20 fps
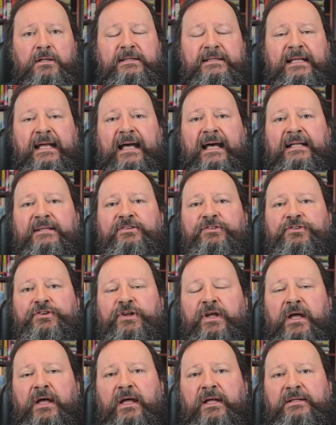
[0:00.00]
that
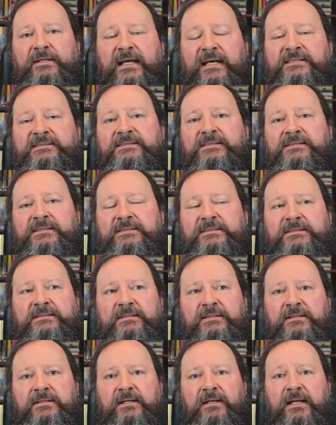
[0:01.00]

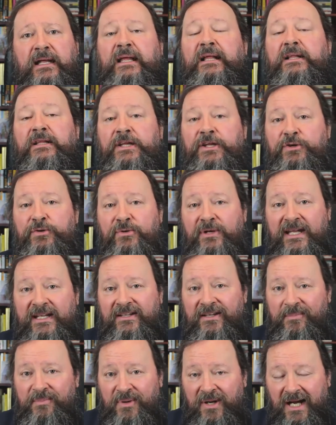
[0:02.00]
doesn't kill you in
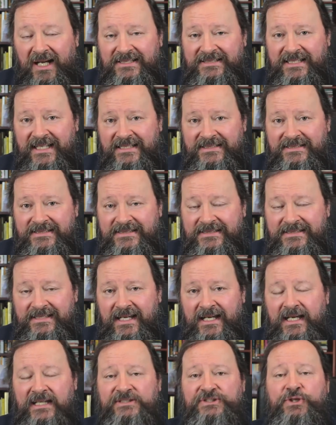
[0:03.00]
the process.
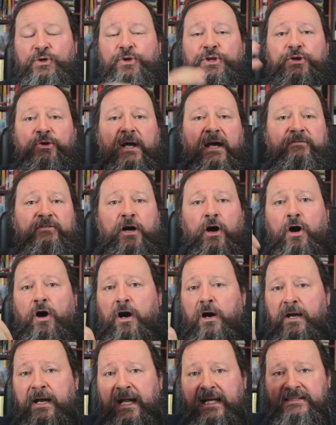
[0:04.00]
So you have a
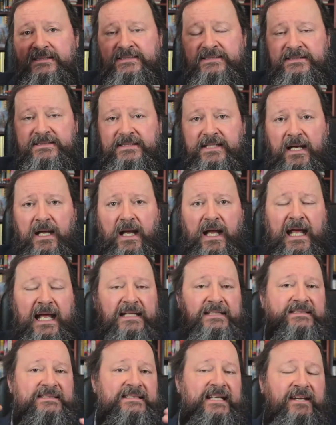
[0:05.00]
harness
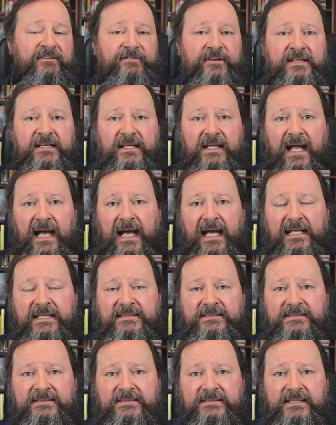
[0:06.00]
and safety
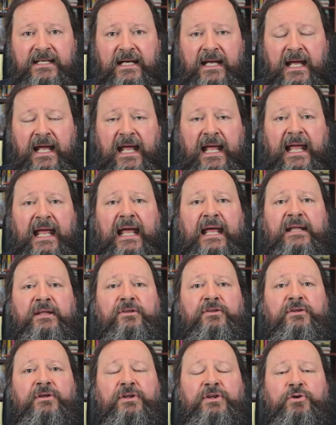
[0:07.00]
lines,
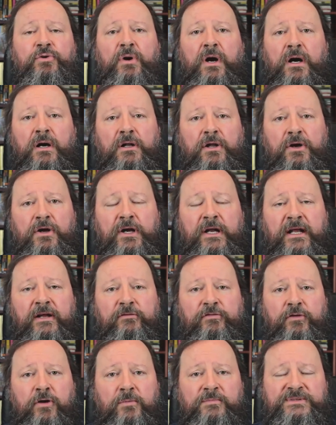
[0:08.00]
and you are learning
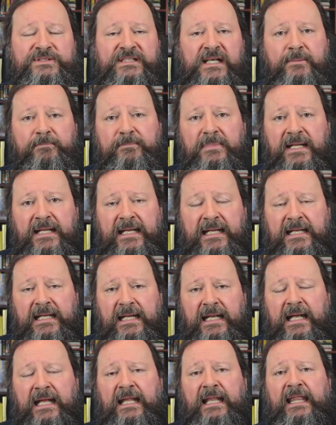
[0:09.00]
from somebody
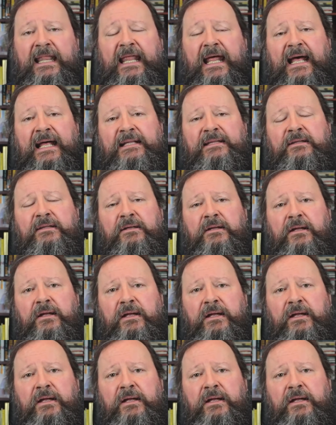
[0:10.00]
that